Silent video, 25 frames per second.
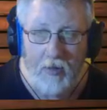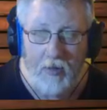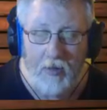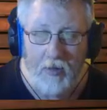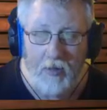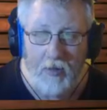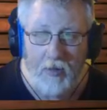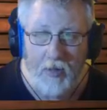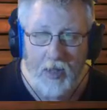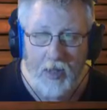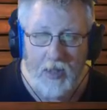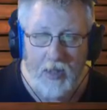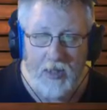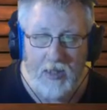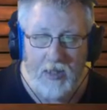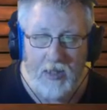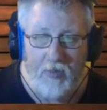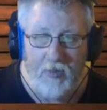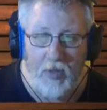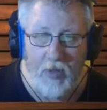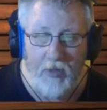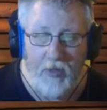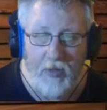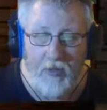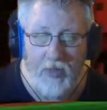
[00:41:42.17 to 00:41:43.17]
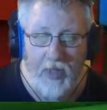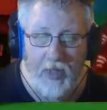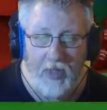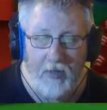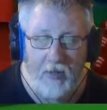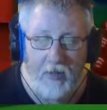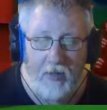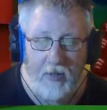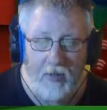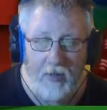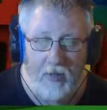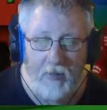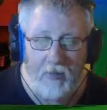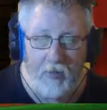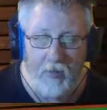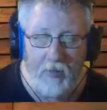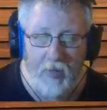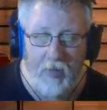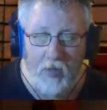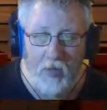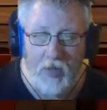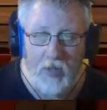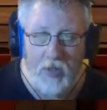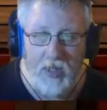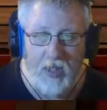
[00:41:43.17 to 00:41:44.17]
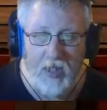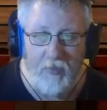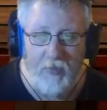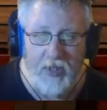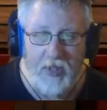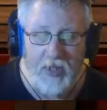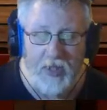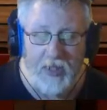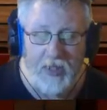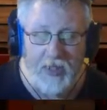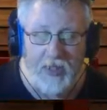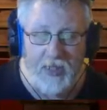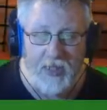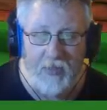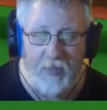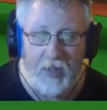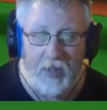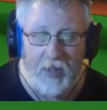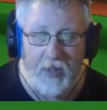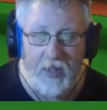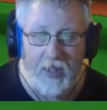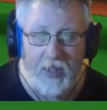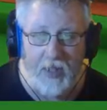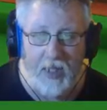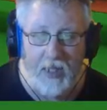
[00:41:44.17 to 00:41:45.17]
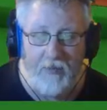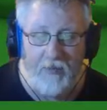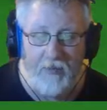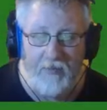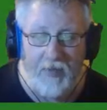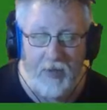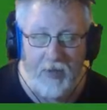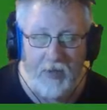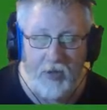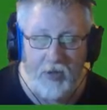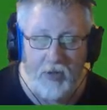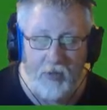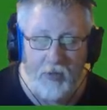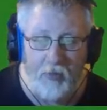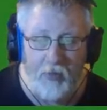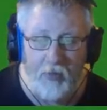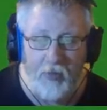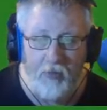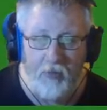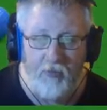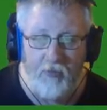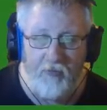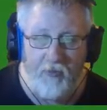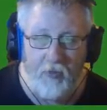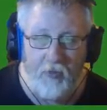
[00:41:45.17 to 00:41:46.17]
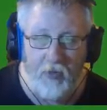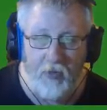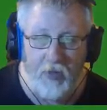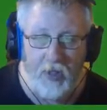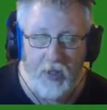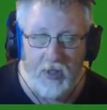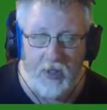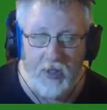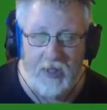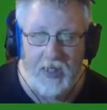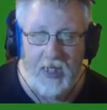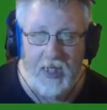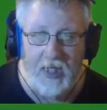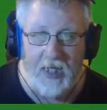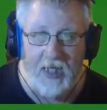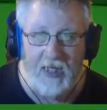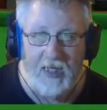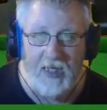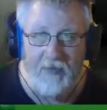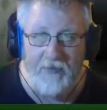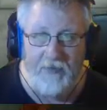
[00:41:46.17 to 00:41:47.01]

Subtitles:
That's the one thing, well, something similar to that Virtual Pool 4 doesn't have.